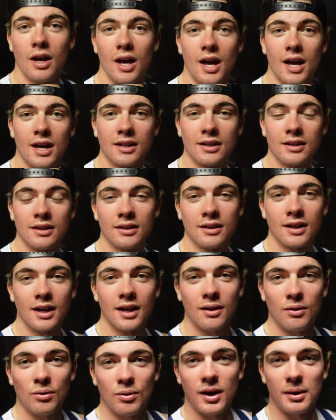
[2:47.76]
And
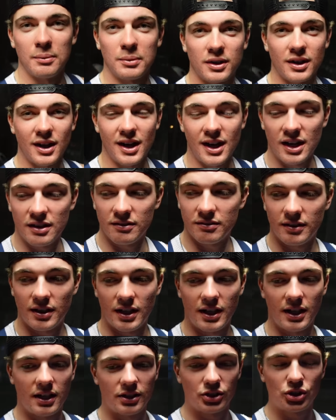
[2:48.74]
now I'm gonna have
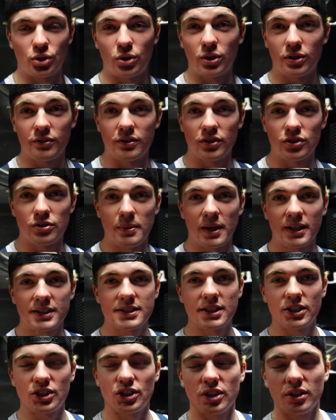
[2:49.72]
a short Vitamax
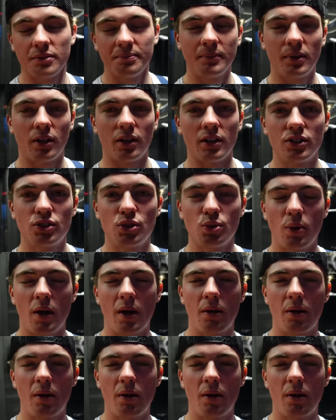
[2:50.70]
session, only 2